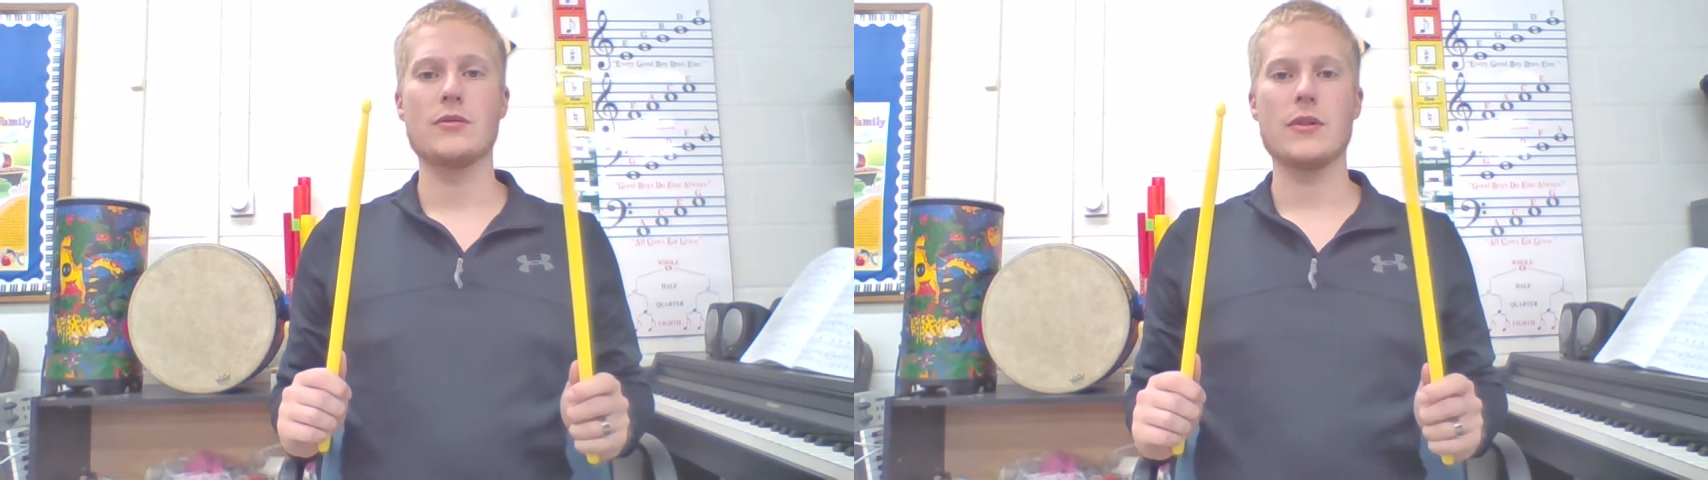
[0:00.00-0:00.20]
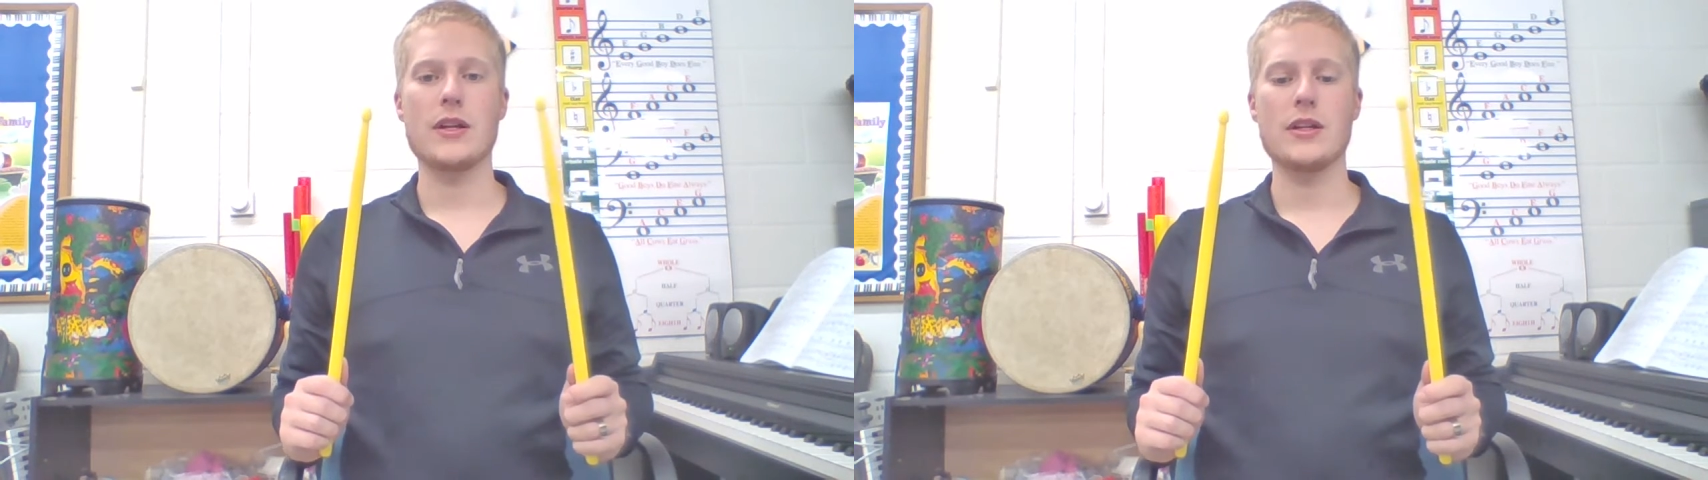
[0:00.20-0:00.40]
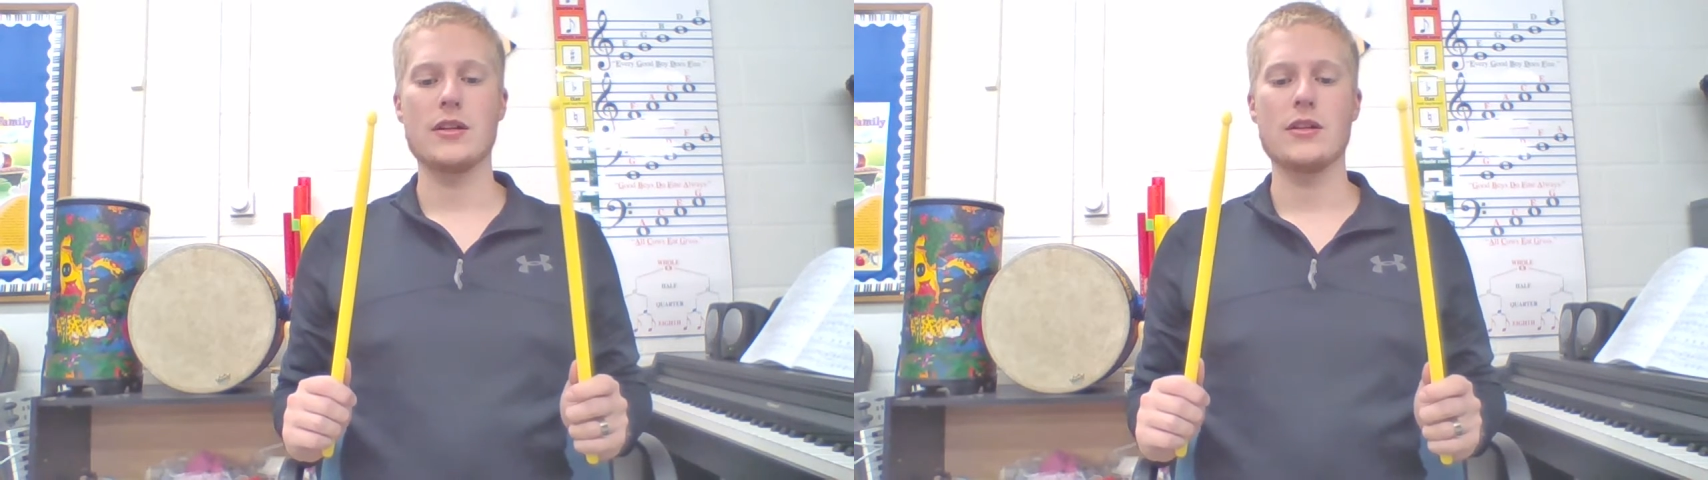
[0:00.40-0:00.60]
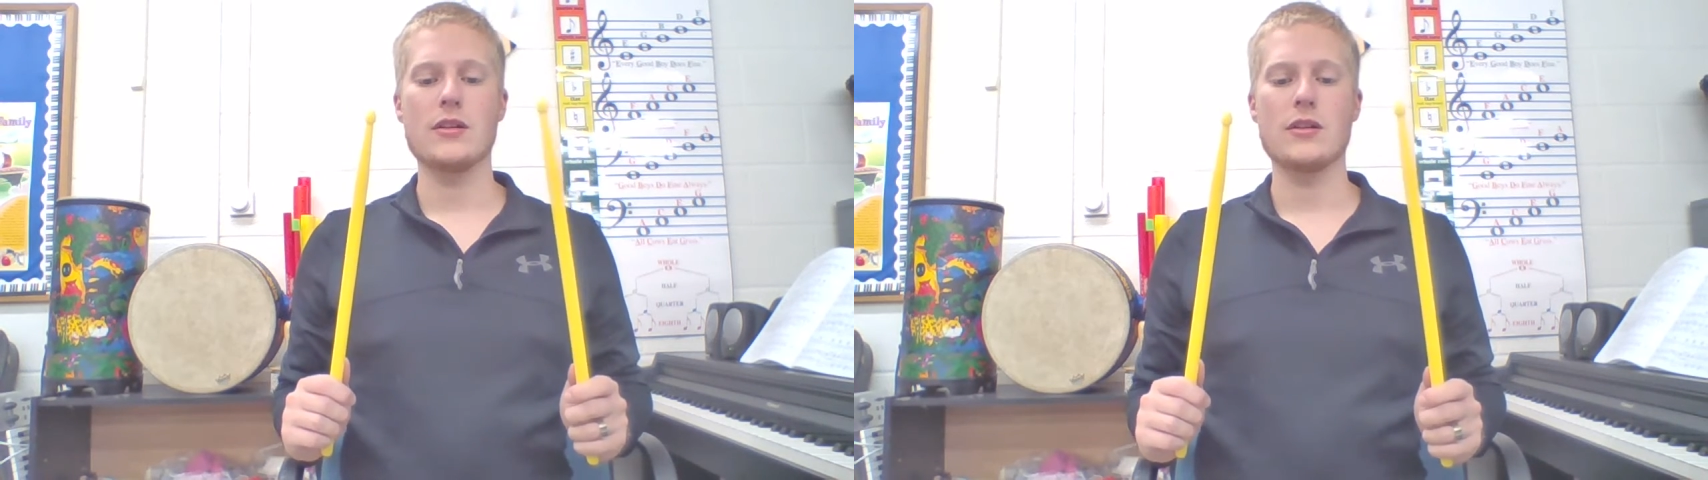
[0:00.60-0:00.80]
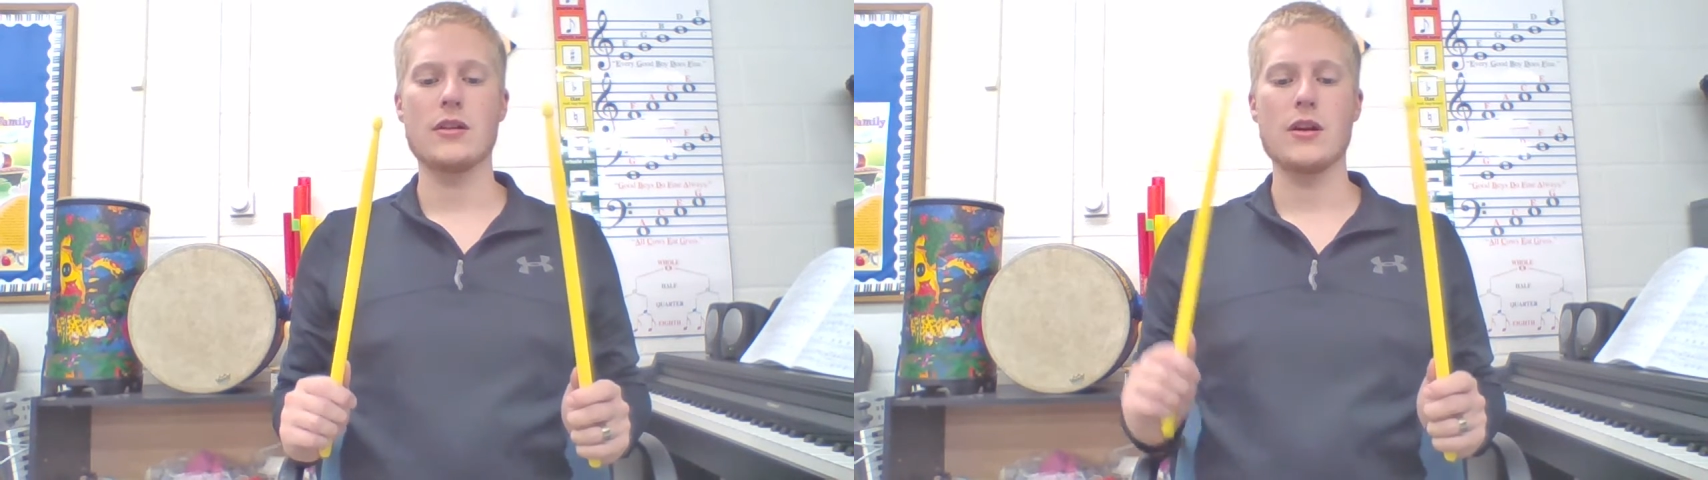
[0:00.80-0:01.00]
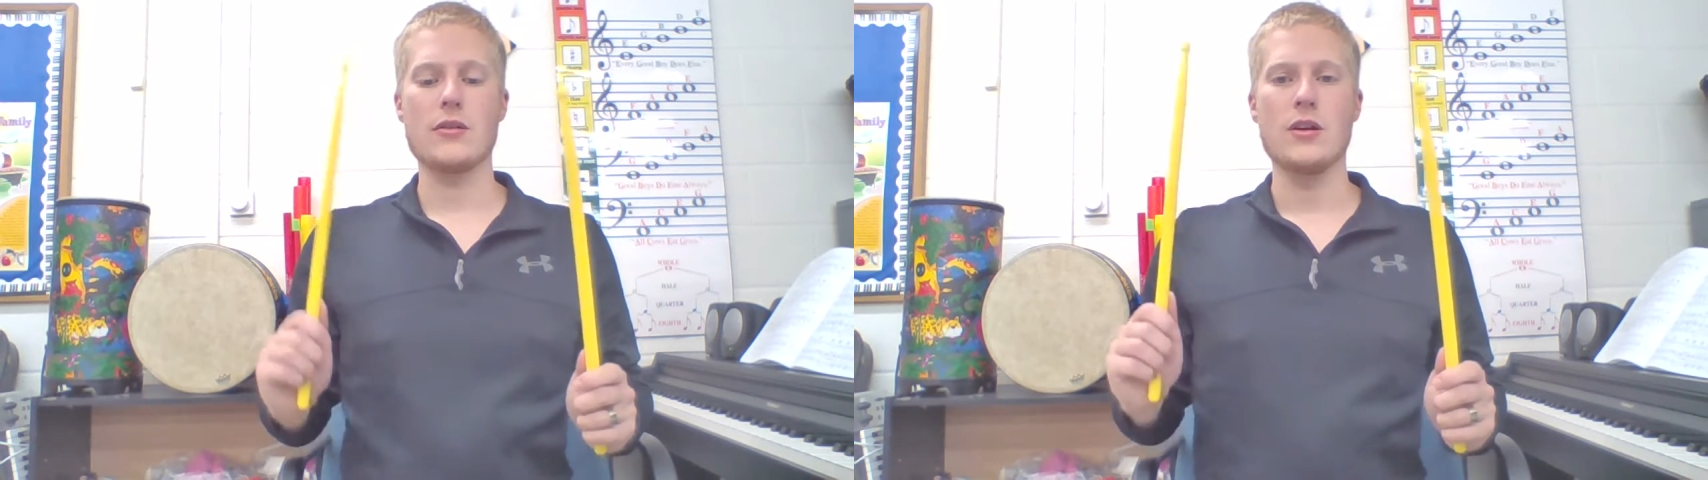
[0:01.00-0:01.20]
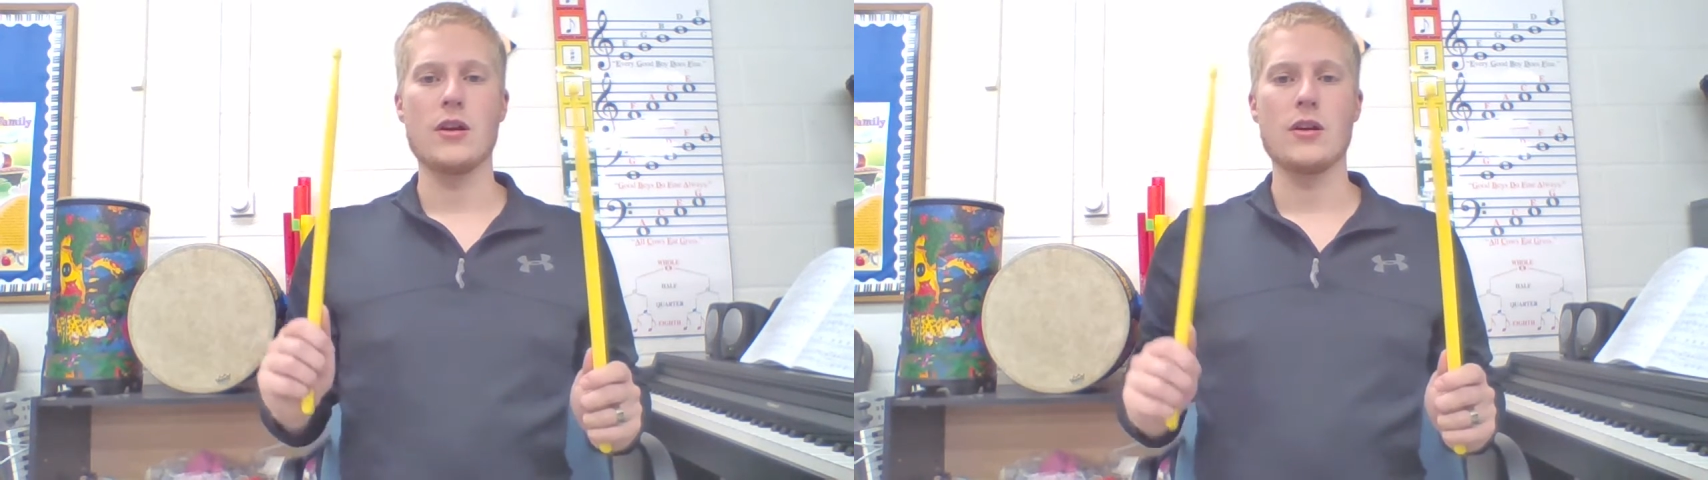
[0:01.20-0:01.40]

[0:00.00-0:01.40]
ready, go.